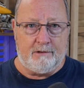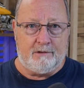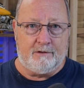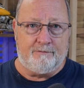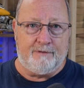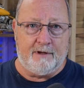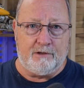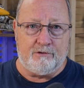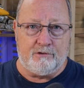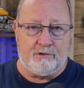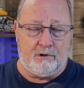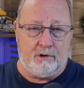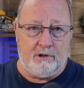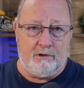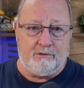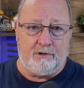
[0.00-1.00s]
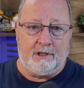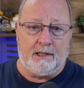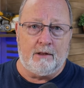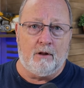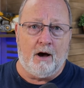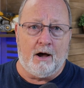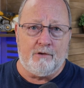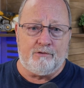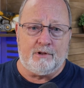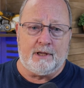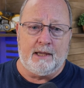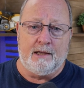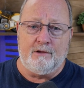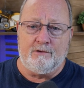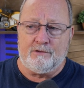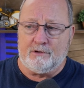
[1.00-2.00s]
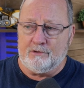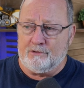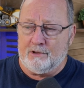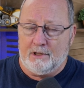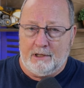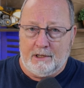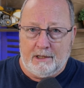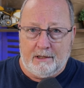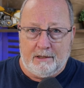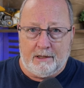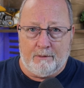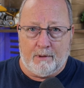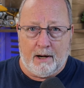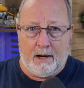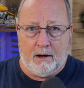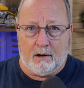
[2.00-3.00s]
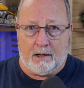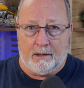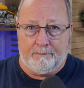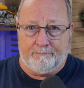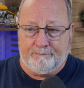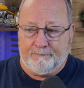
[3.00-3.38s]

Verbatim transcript: defense attorneys and they lost the case because they were arrogant.